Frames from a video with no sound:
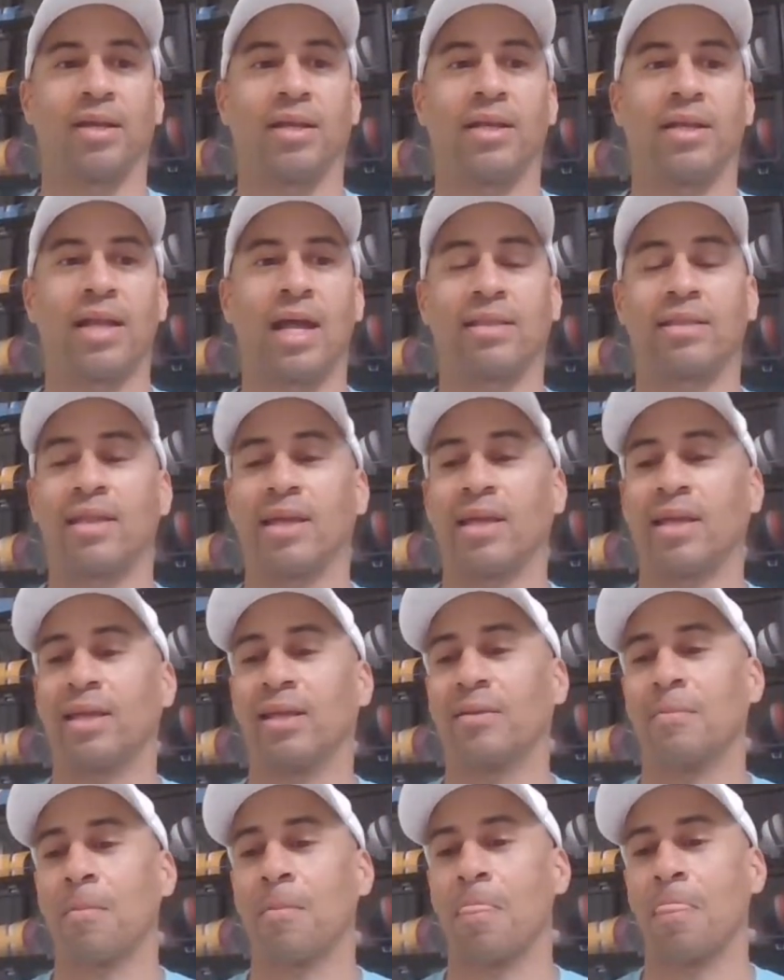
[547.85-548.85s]
And I
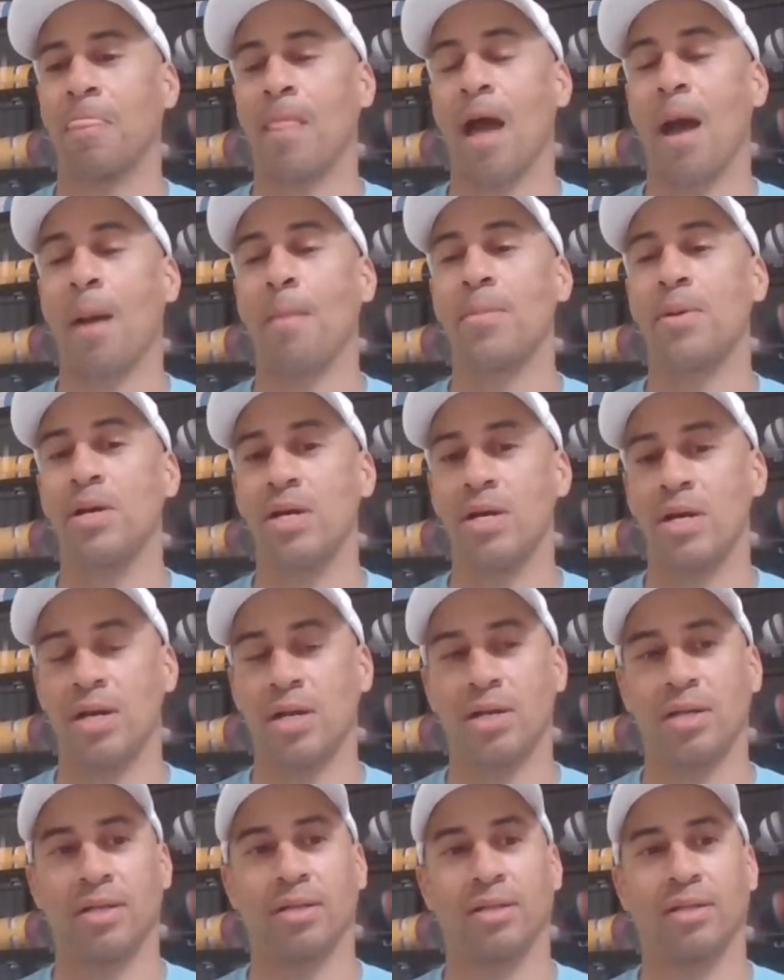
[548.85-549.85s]
think I'm
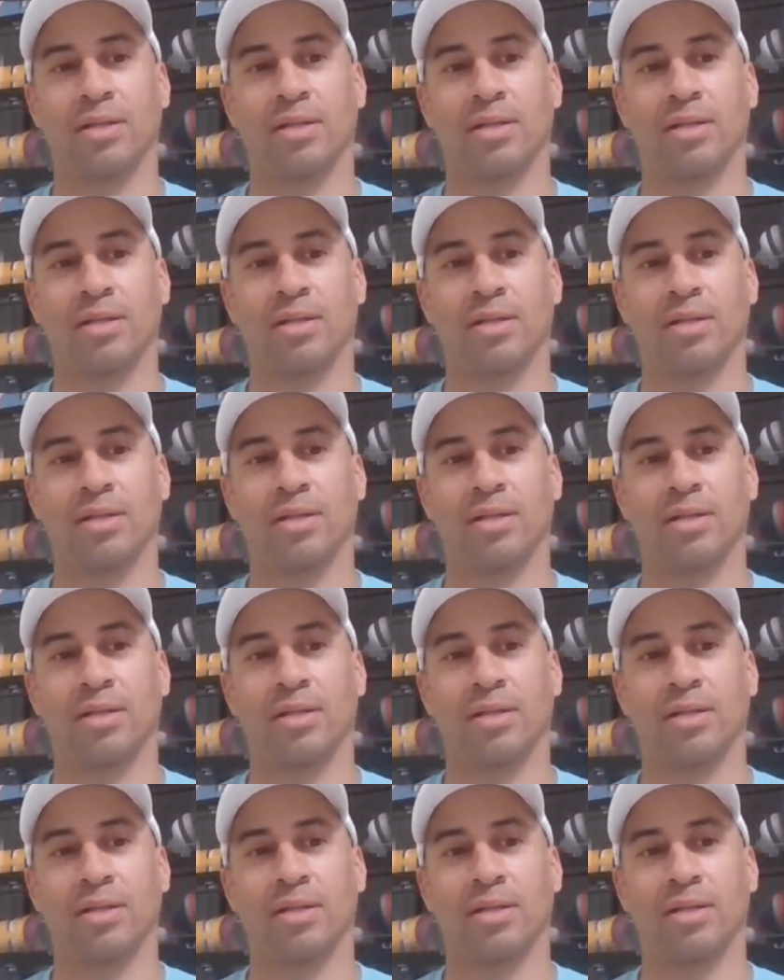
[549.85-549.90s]
good.